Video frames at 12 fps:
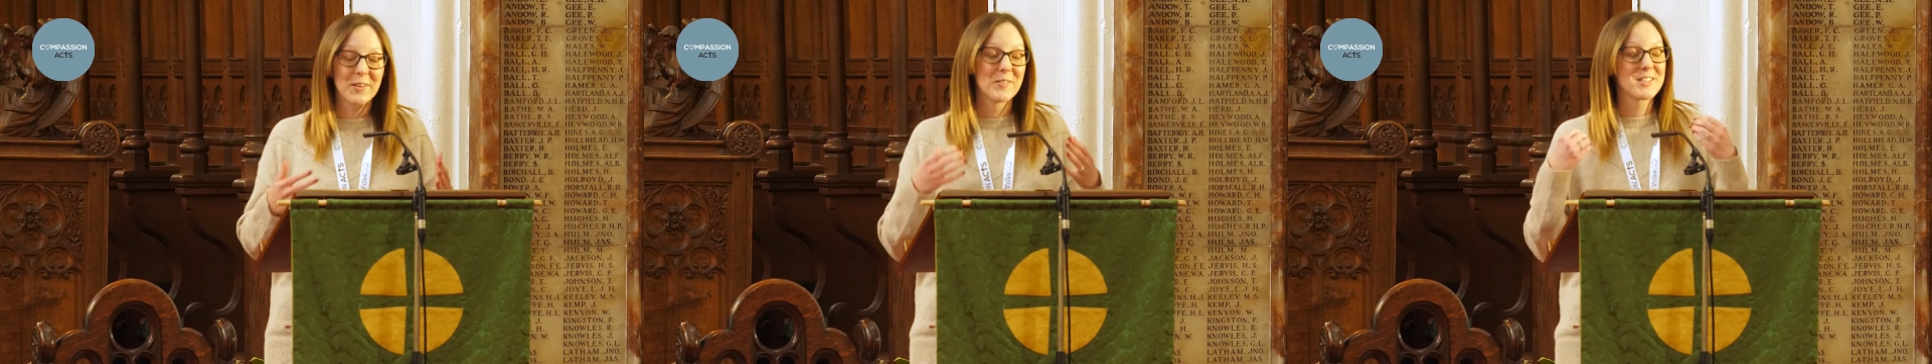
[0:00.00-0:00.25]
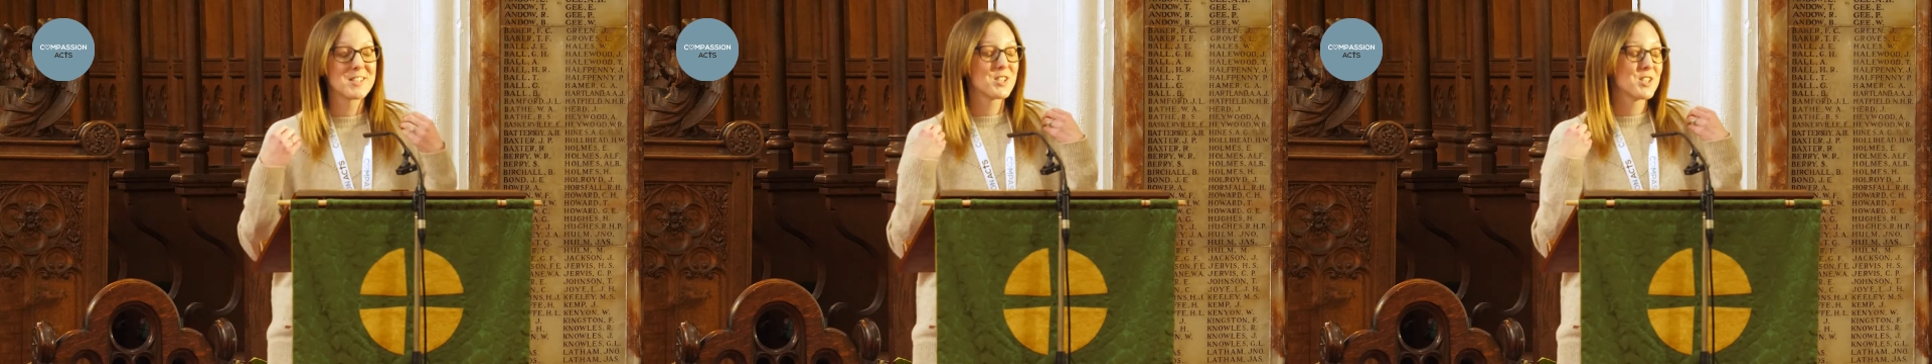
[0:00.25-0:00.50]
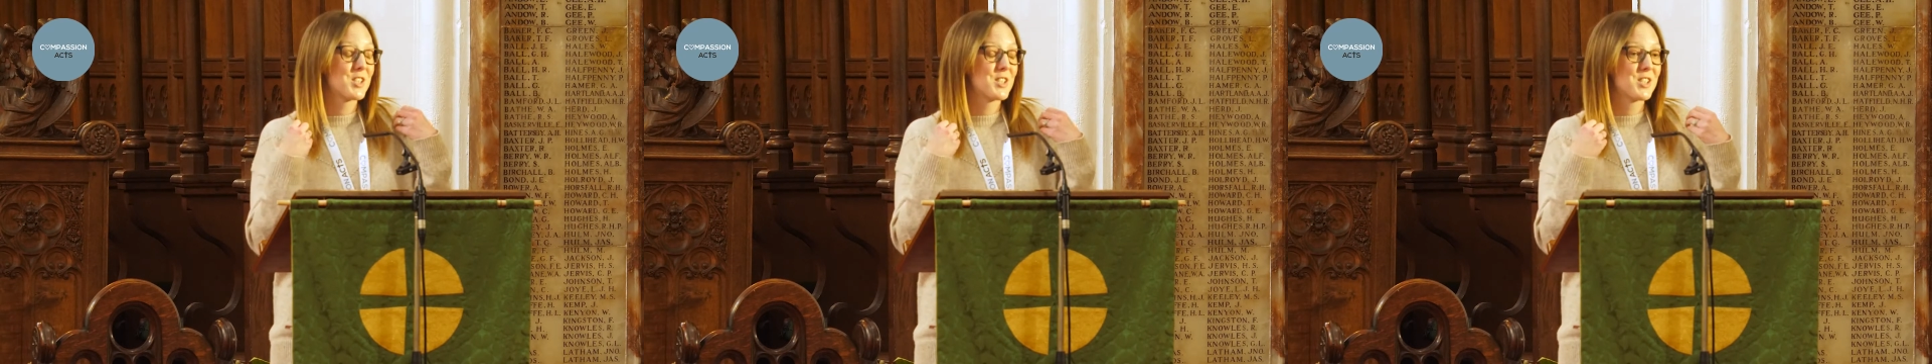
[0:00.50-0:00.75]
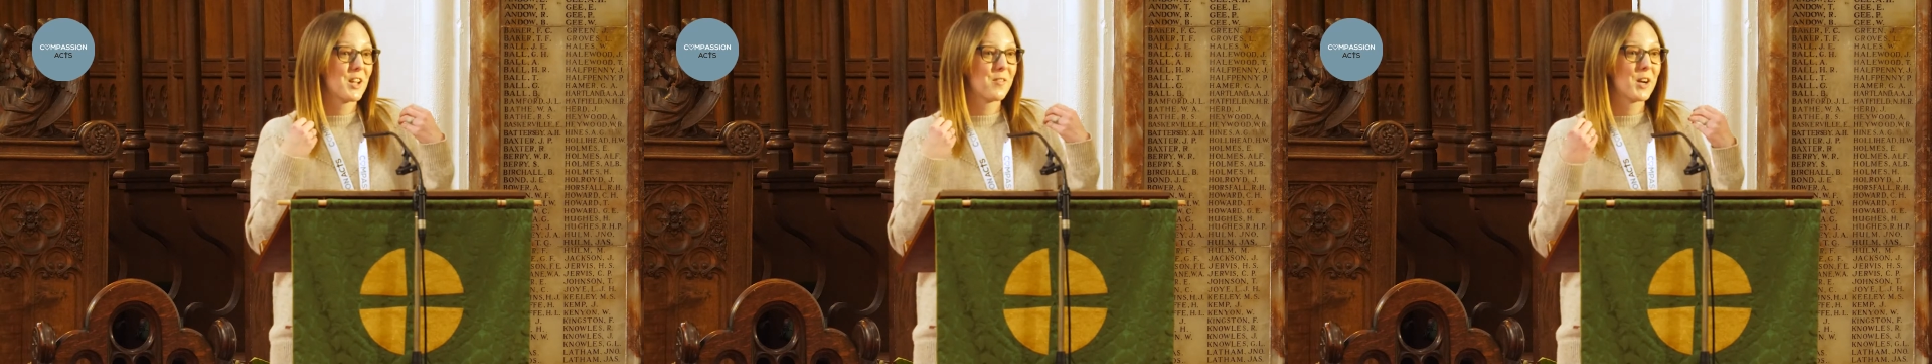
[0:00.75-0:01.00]
I want to
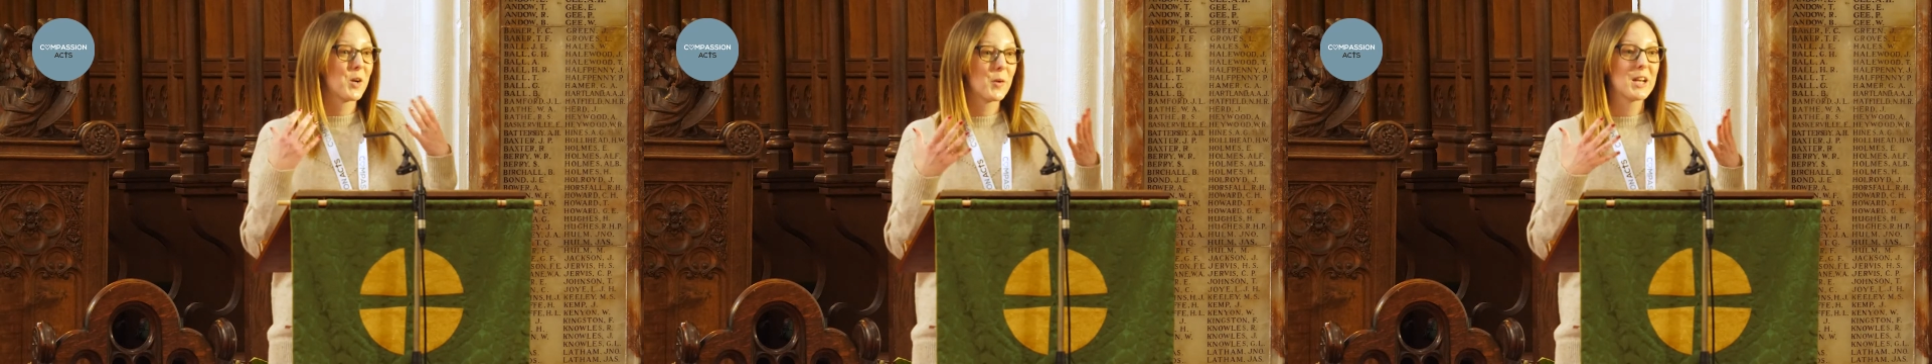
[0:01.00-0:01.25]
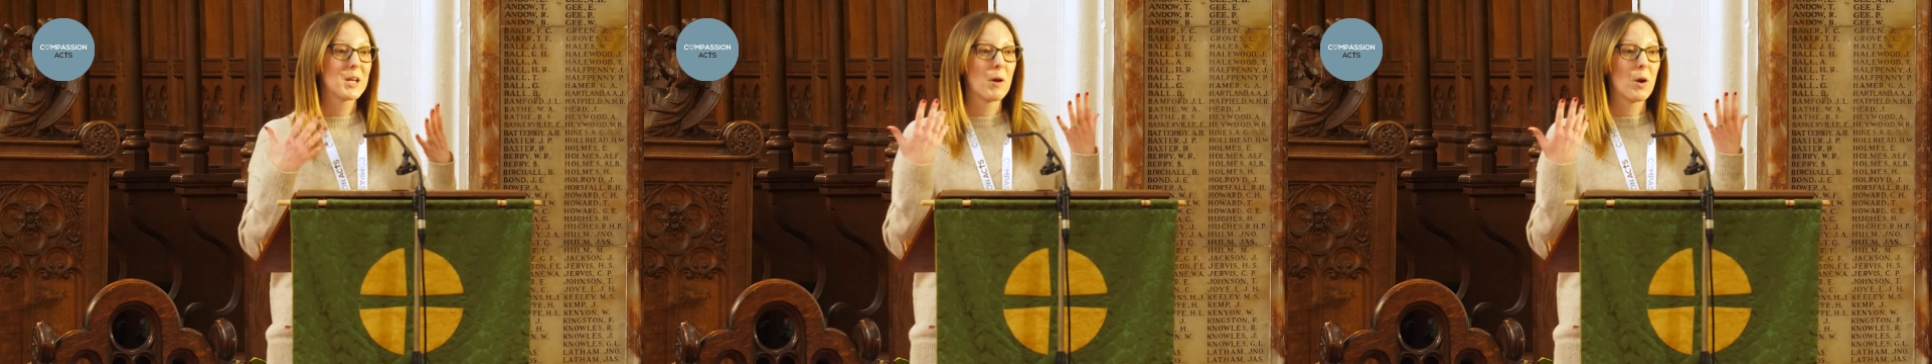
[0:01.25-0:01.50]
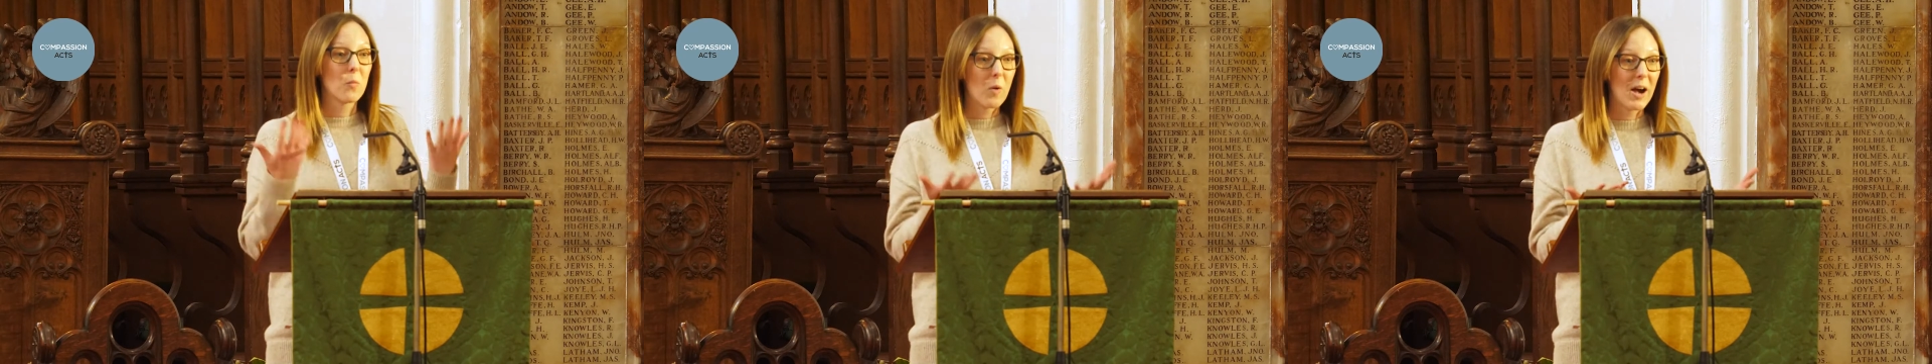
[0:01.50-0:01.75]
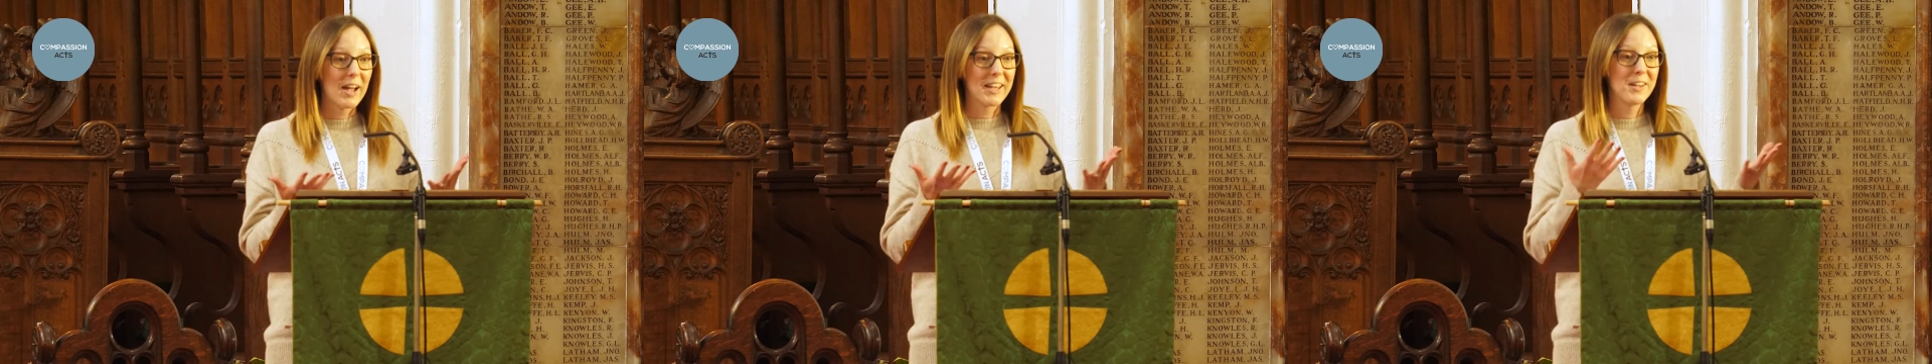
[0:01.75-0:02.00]
just share very quickly about
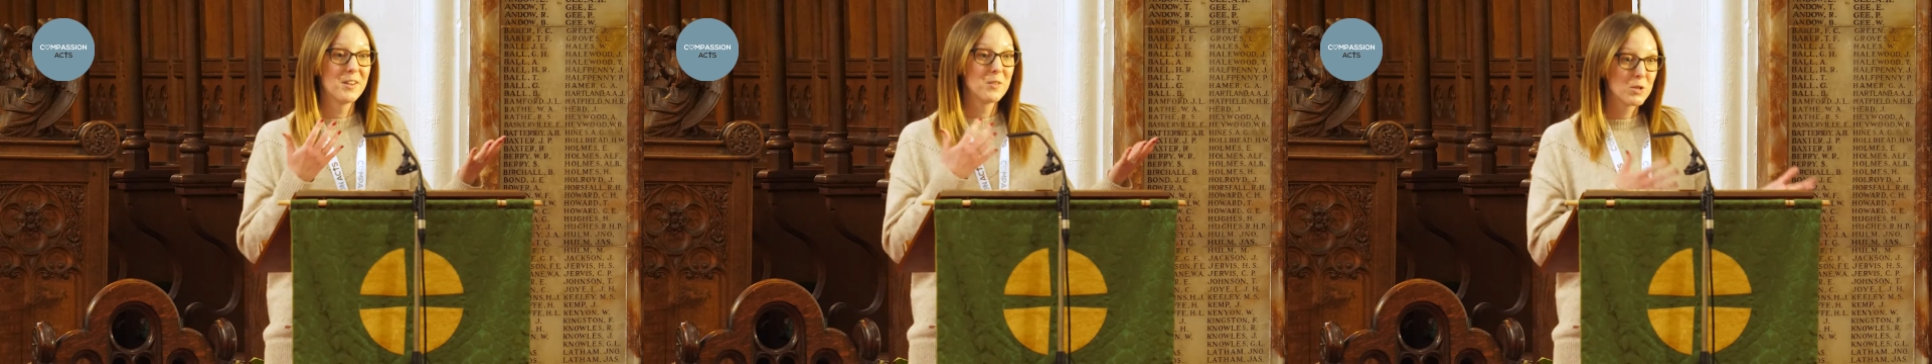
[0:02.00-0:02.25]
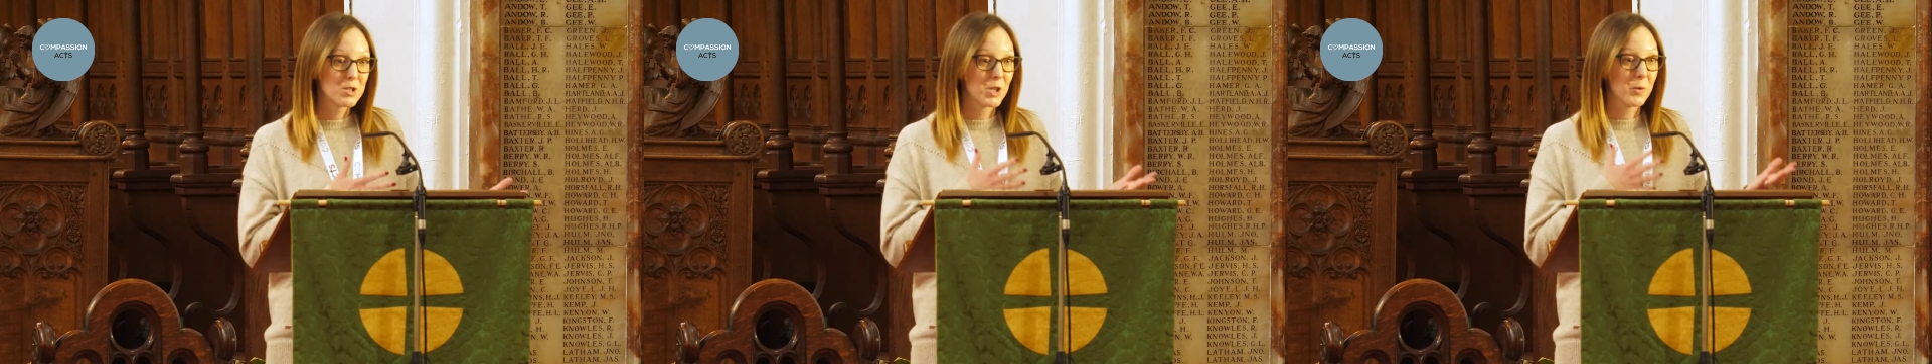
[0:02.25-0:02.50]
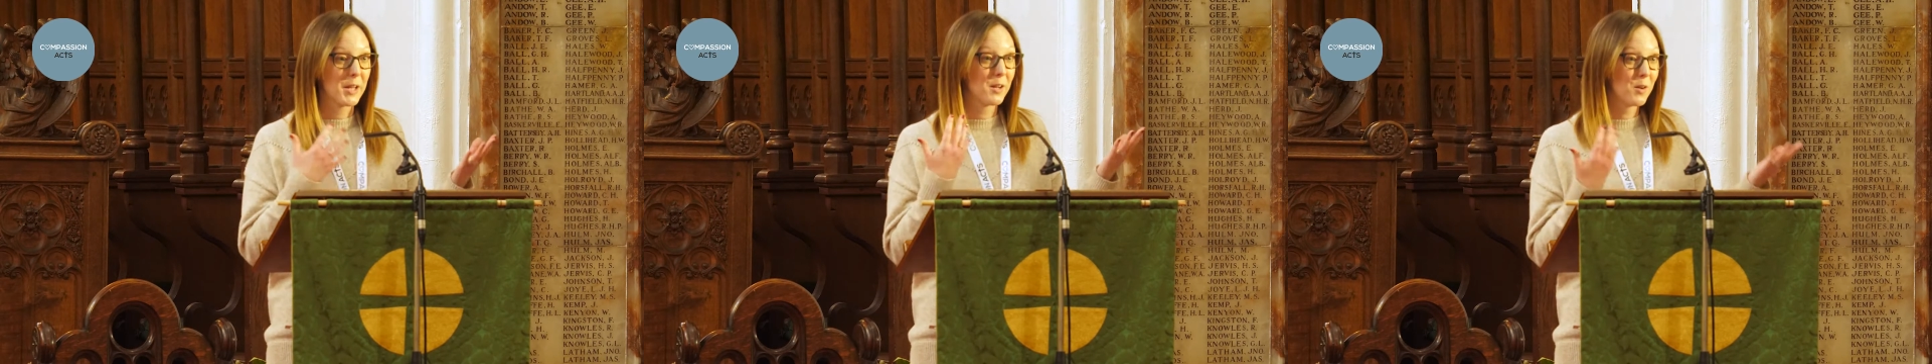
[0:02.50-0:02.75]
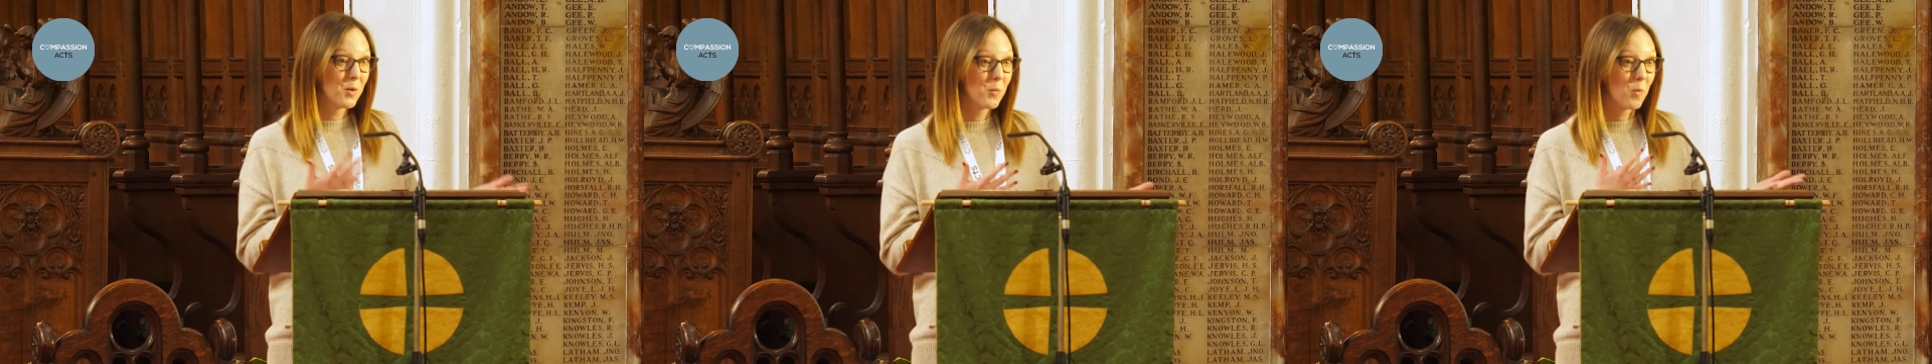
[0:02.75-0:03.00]
why we're
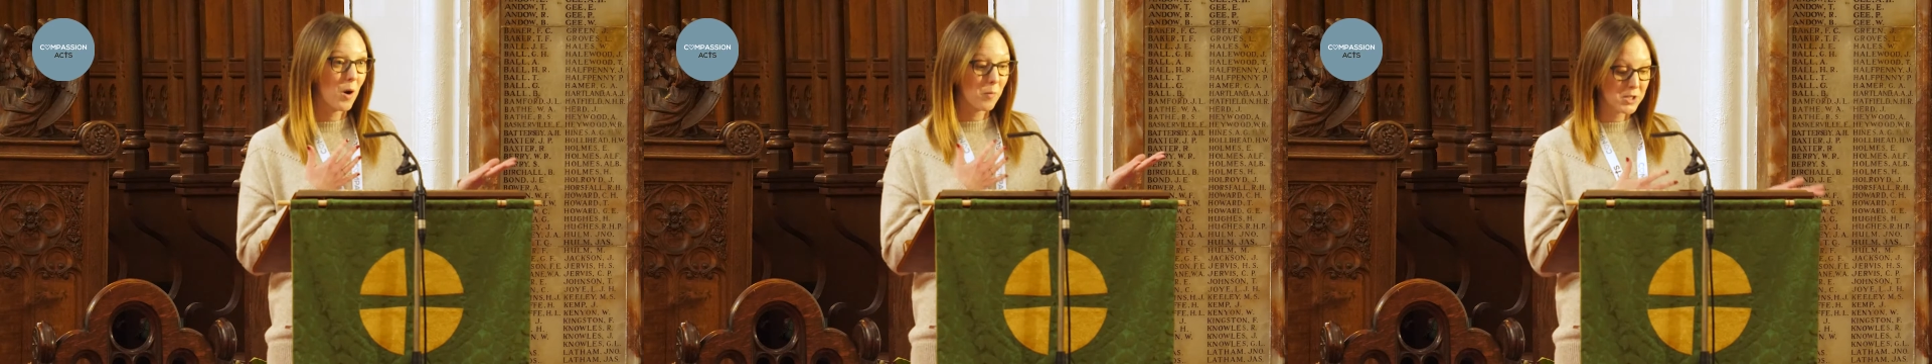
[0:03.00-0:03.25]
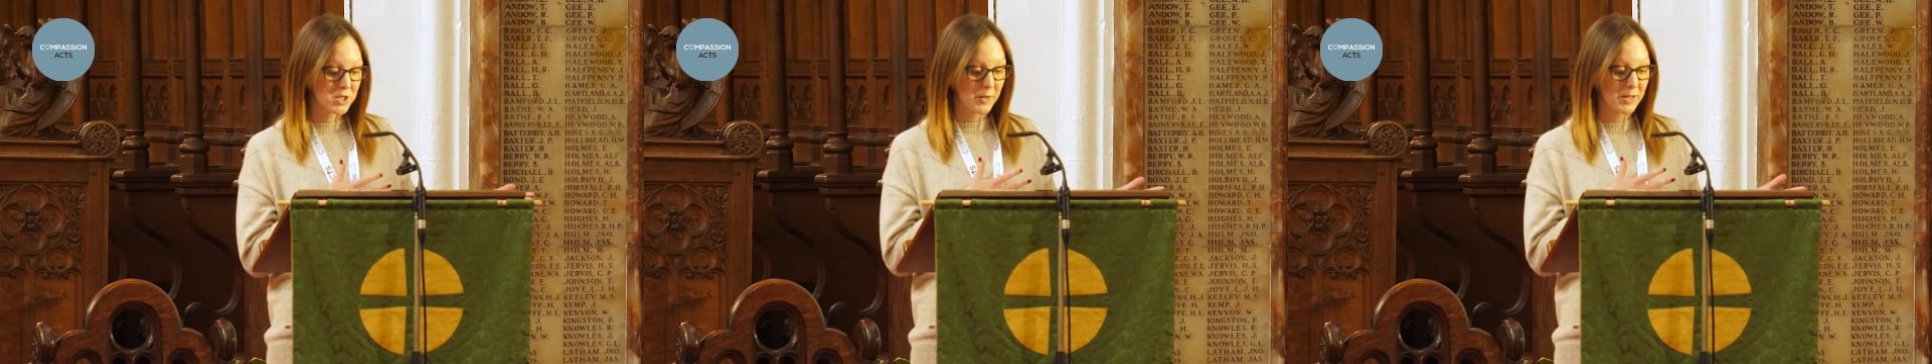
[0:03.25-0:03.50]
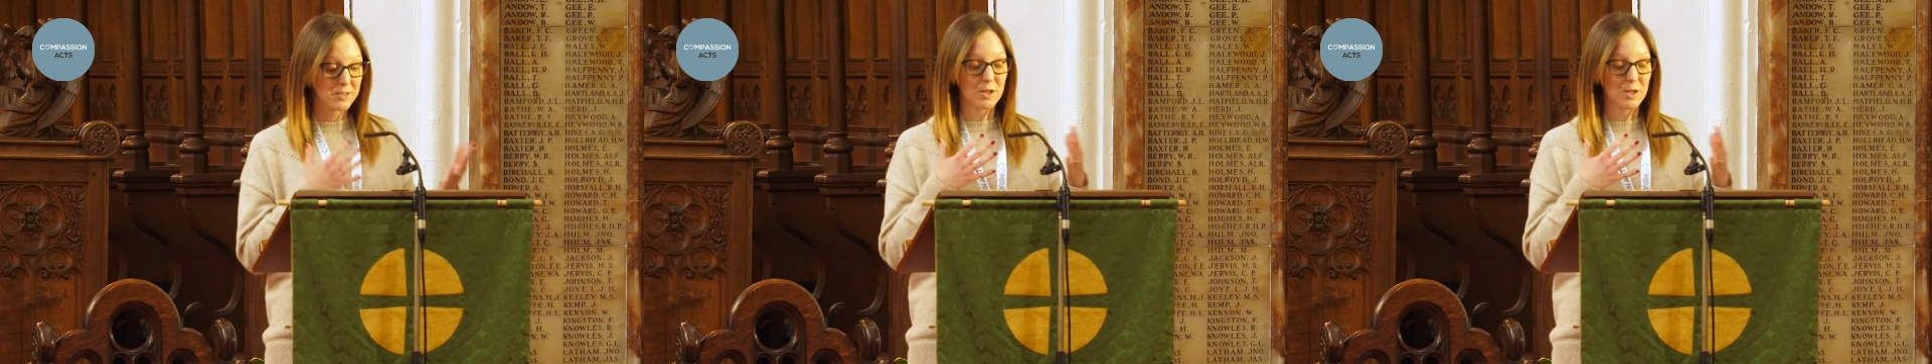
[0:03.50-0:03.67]
doing what we're doing.